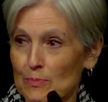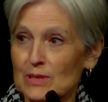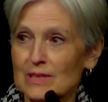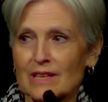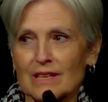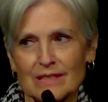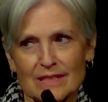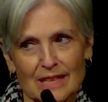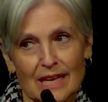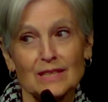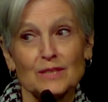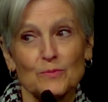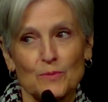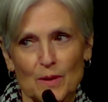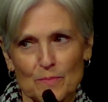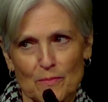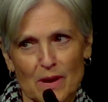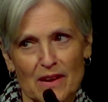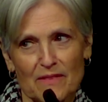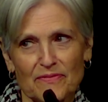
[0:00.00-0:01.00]
because that's what
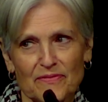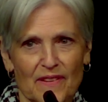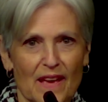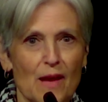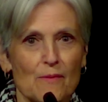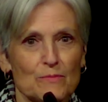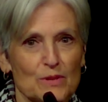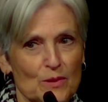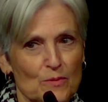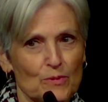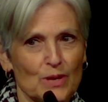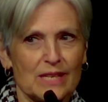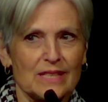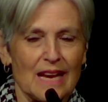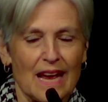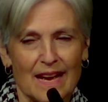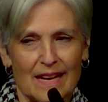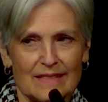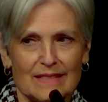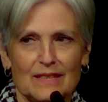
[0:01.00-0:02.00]
my family was
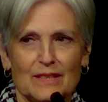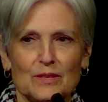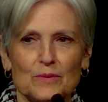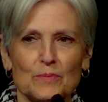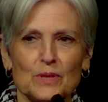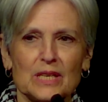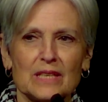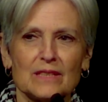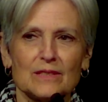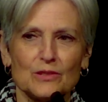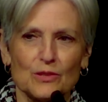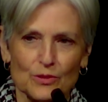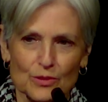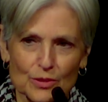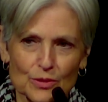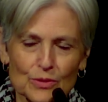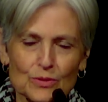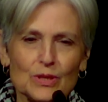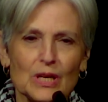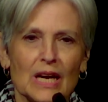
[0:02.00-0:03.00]
asking me to do.